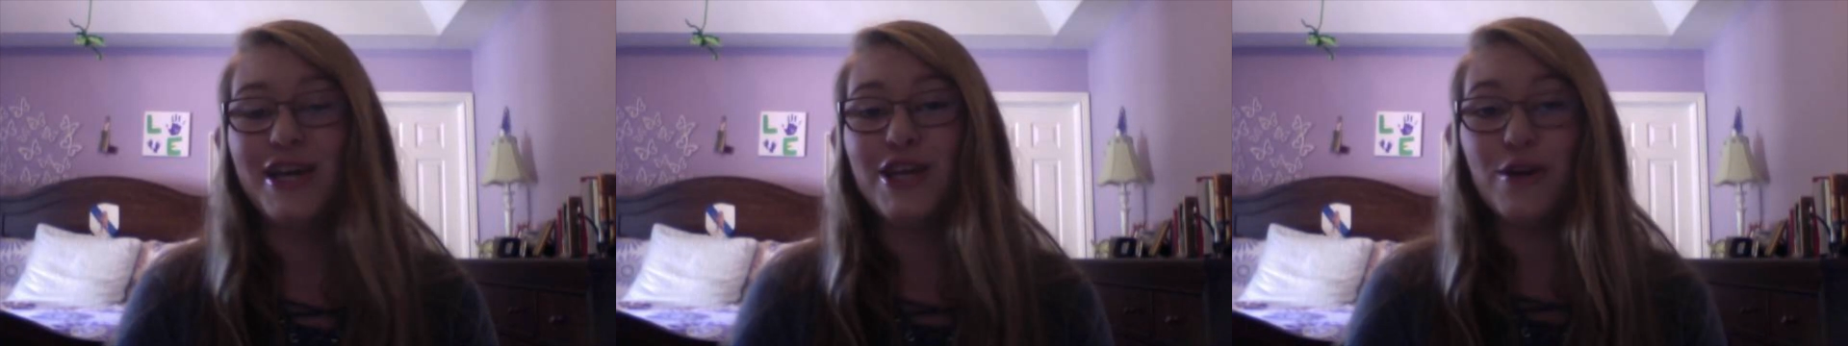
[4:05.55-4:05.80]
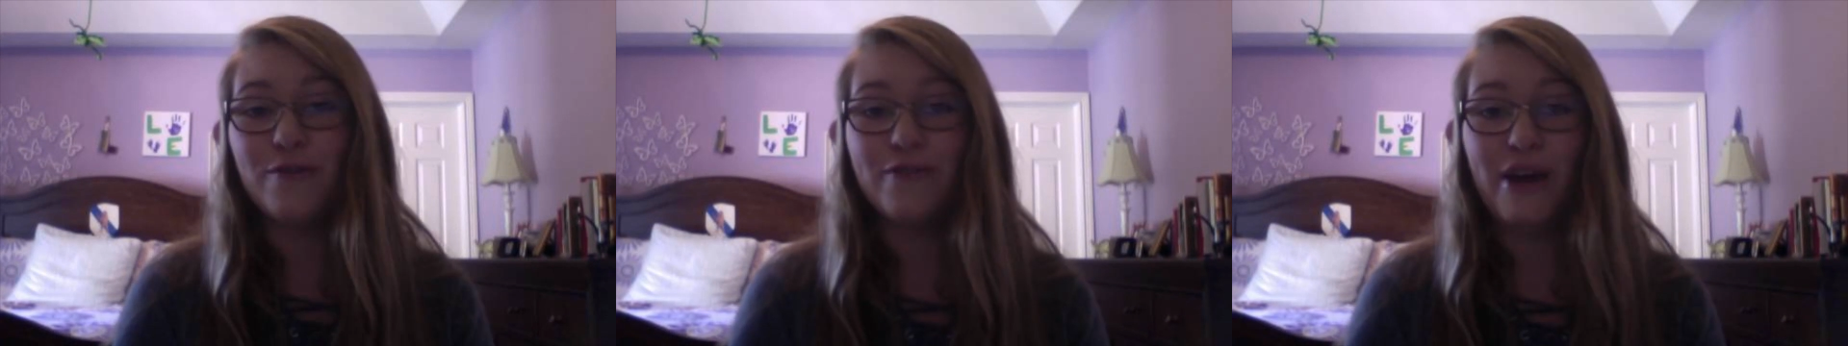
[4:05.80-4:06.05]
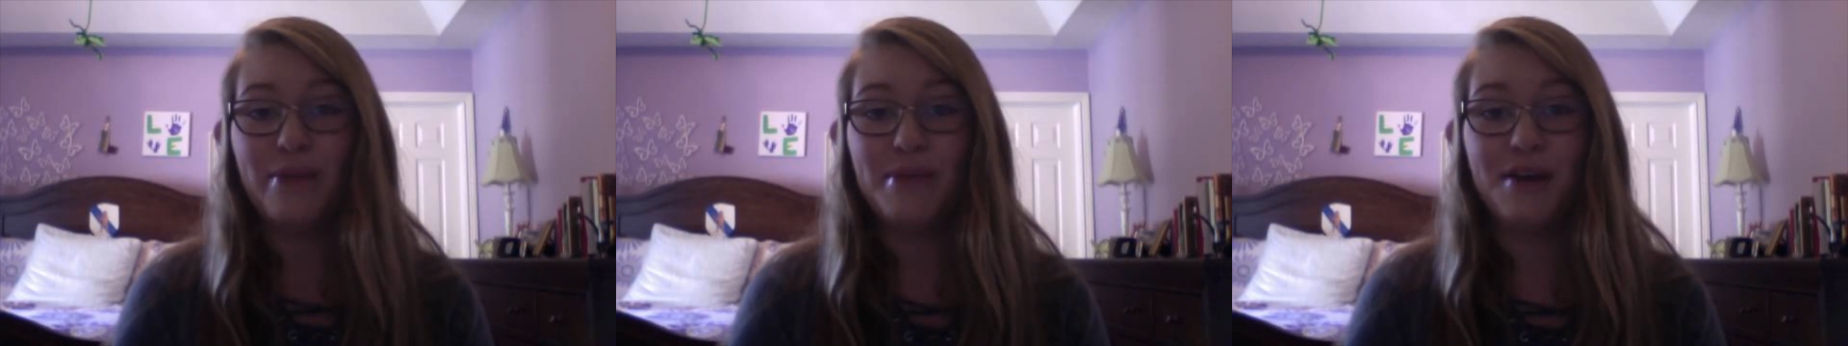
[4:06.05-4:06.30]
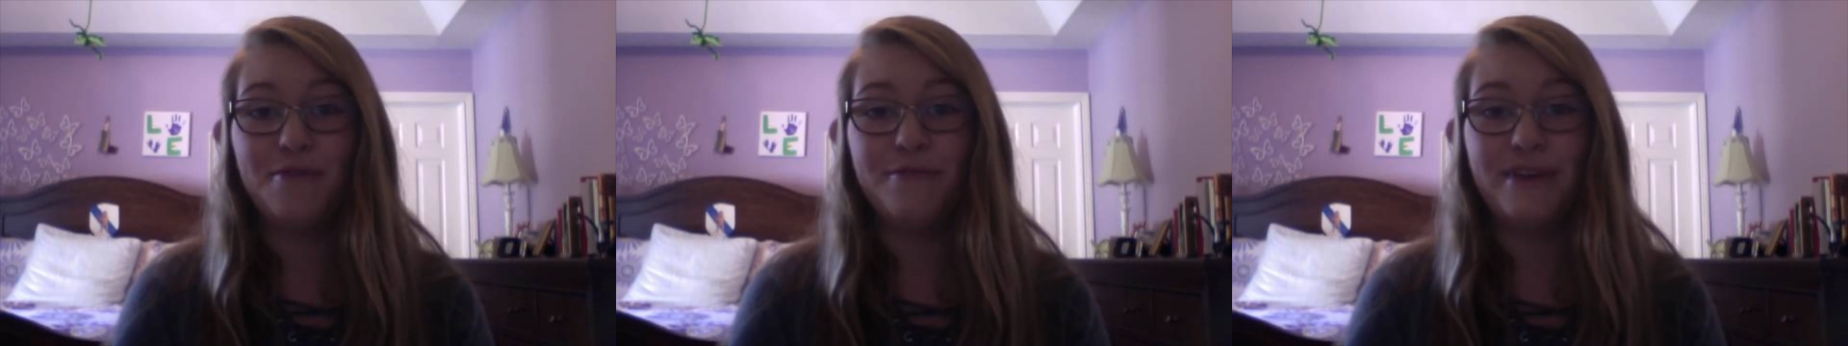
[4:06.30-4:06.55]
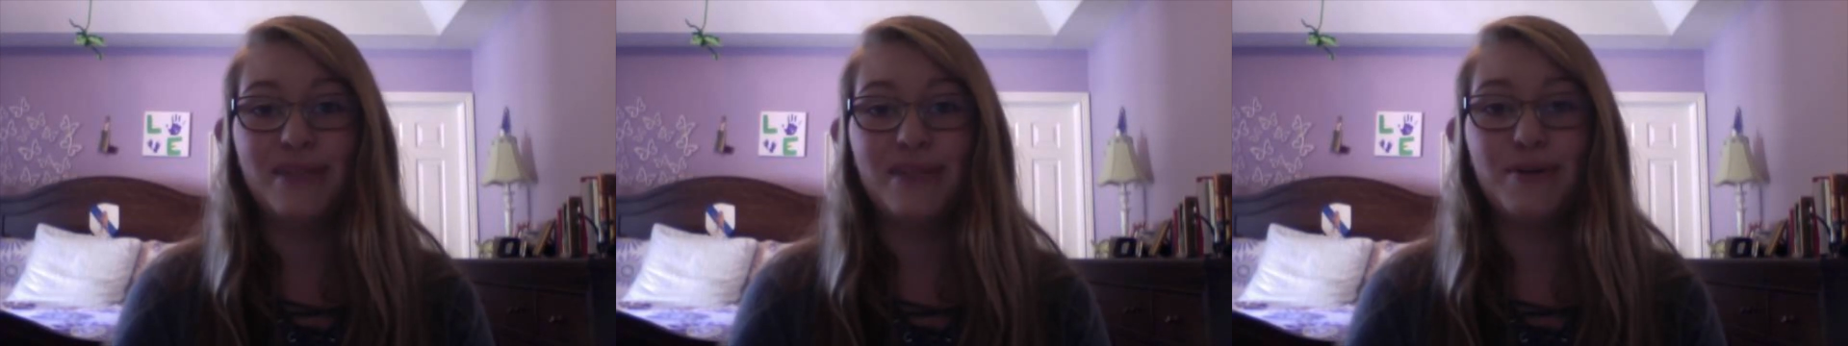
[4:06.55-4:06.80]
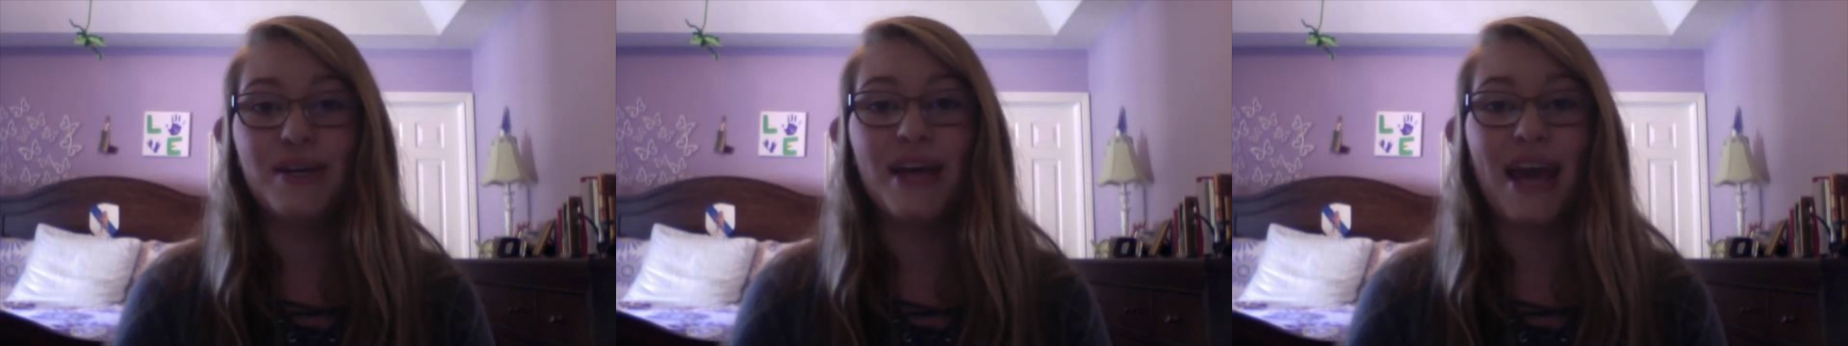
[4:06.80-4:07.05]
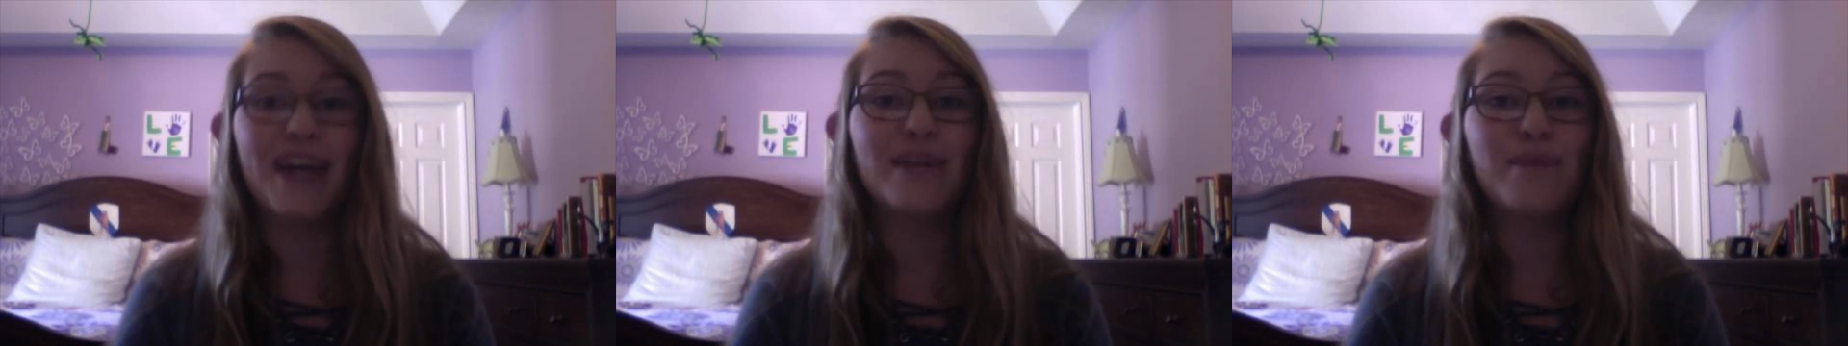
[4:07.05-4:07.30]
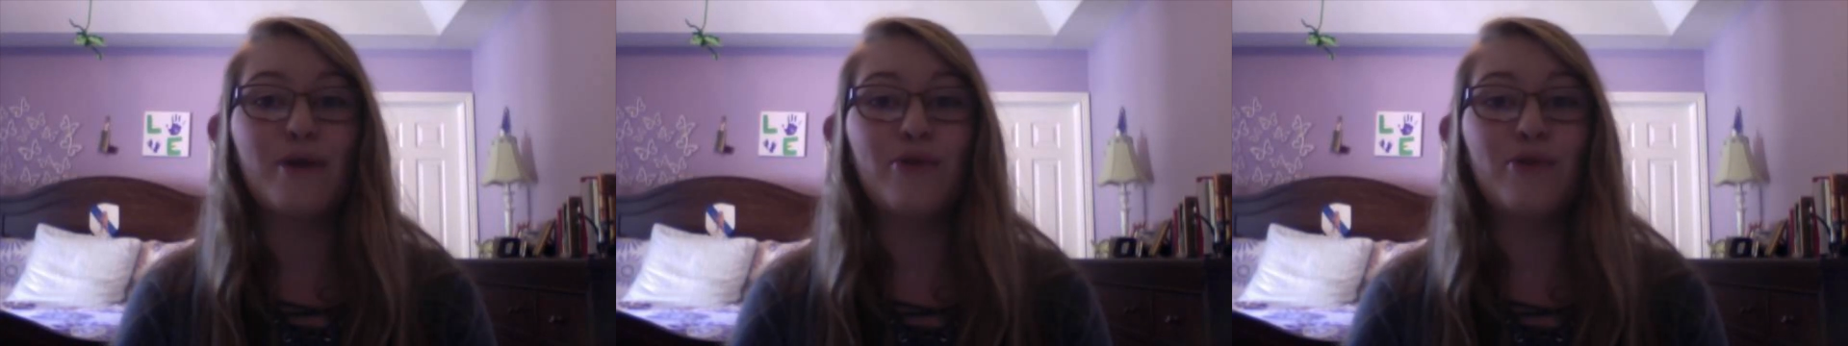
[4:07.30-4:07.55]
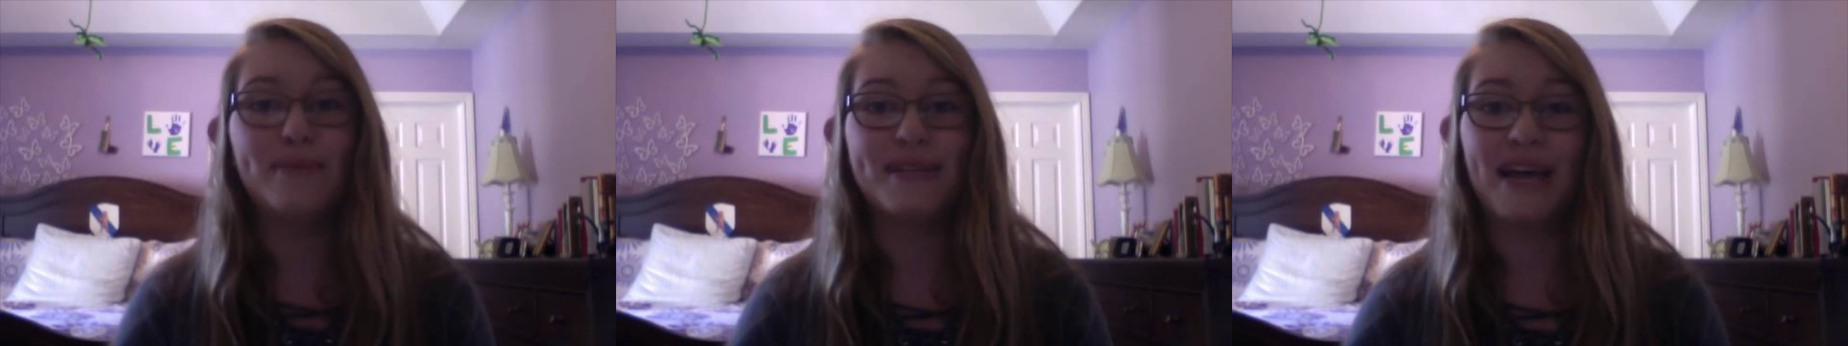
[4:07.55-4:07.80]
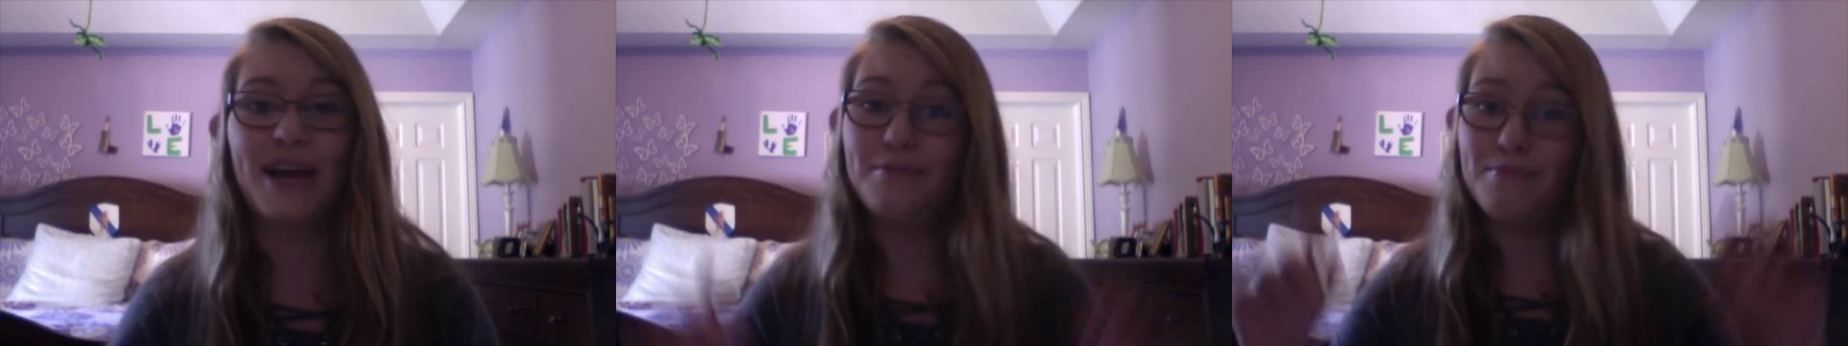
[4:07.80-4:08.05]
You can find me on Facebook and on my website,